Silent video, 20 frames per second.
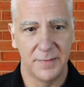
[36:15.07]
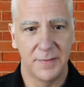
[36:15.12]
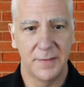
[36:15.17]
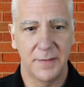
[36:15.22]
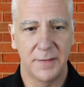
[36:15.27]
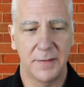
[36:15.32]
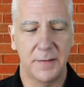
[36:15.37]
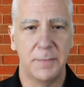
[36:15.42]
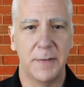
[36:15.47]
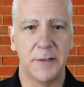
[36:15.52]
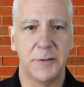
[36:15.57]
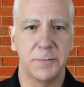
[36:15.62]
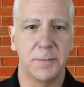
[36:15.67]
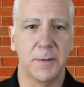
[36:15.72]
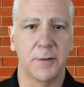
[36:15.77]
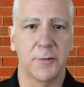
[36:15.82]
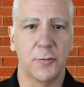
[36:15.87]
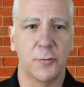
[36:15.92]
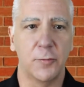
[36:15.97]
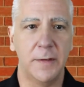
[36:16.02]

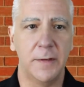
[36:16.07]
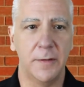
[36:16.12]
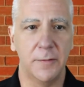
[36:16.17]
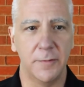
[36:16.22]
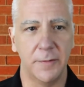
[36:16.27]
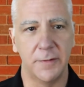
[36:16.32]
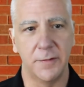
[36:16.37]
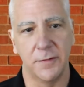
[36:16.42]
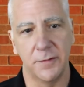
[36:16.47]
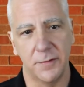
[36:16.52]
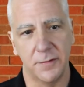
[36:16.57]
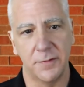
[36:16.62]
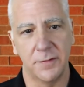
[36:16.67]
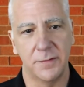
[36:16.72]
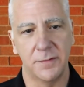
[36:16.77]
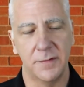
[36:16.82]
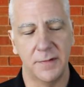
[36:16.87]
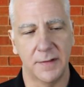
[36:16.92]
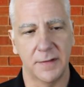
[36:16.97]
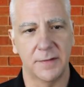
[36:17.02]
benchmark suite, which
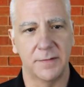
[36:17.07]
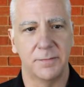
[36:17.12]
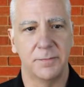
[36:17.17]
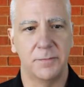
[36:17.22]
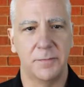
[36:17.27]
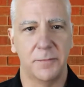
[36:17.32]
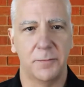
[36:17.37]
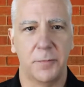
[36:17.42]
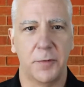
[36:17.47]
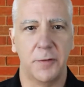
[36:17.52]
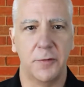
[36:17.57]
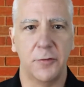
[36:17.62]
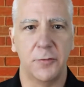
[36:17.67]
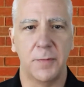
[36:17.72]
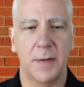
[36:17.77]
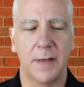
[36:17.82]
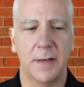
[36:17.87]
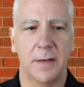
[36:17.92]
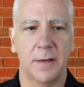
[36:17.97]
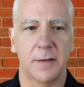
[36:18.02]
is produced
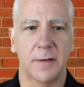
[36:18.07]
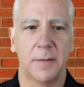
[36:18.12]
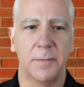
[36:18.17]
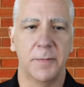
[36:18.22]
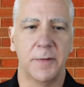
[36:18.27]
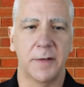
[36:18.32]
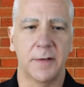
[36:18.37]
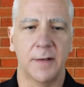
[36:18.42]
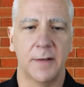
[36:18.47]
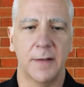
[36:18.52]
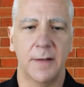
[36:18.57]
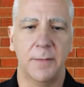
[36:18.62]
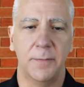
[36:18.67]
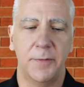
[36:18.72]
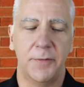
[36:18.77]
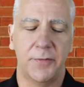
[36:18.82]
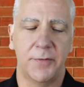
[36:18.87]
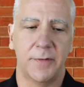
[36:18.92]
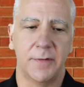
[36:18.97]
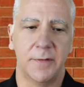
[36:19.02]
by a company called
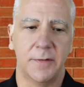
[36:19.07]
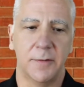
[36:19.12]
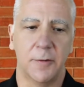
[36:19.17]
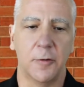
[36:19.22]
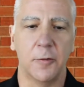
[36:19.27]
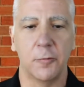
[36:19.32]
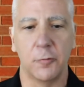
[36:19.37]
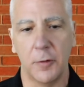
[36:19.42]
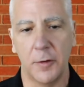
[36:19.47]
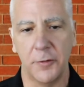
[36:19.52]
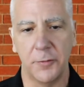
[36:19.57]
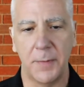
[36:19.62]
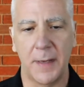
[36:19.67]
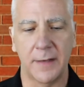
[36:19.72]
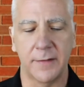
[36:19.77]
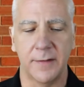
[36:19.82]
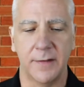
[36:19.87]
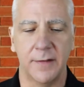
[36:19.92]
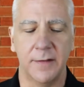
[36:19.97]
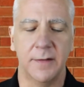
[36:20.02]
Ambiq, or it was
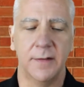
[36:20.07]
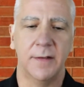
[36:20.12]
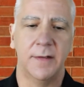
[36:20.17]
back then,